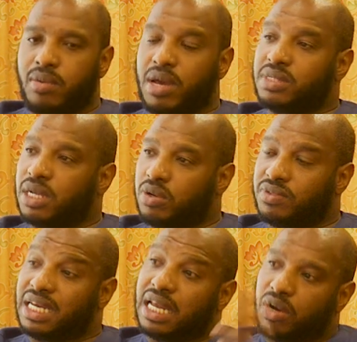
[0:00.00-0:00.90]
We're using a lot
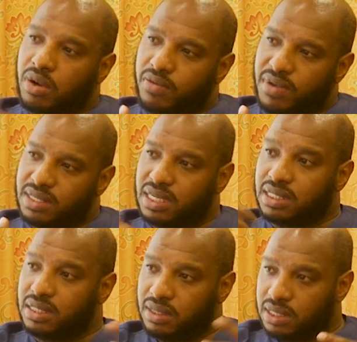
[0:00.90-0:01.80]
of teleconference
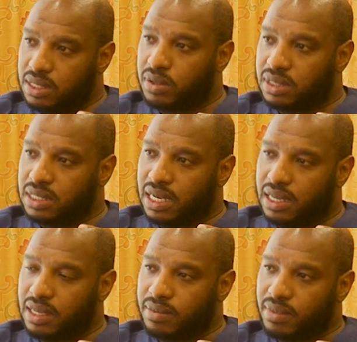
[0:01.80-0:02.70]
and, you know,
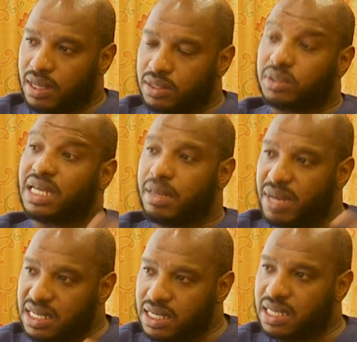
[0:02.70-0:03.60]

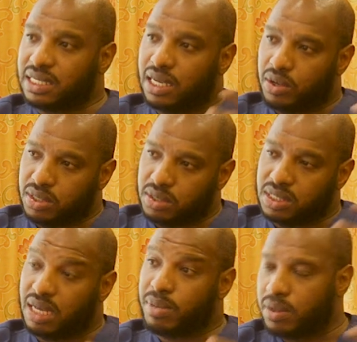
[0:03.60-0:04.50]
telemedicine and
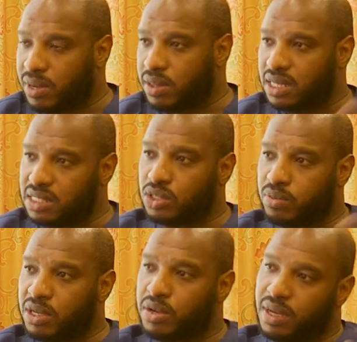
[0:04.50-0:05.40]
teleconsults have been one of the things that
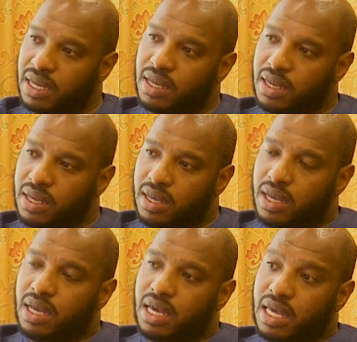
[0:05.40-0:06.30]
we've been doing.
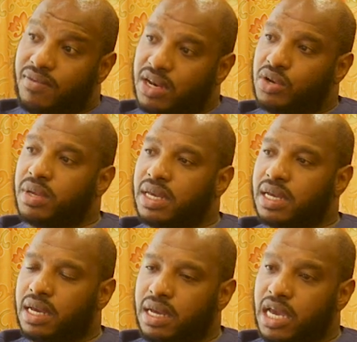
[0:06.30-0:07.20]
Even
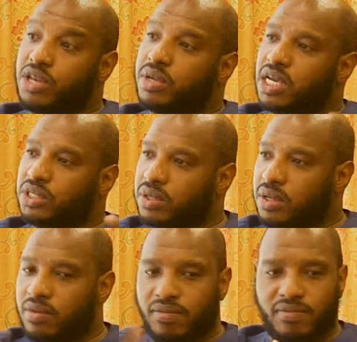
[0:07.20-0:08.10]
doing
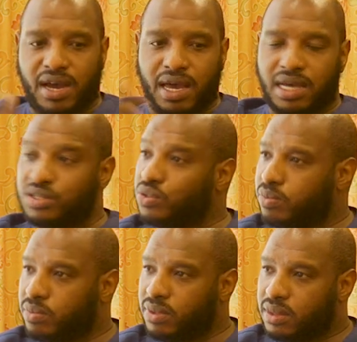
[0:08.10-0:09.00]
education via
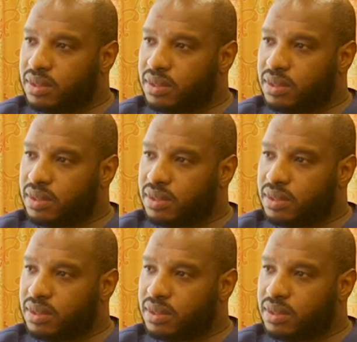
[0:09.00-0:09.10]
Zoom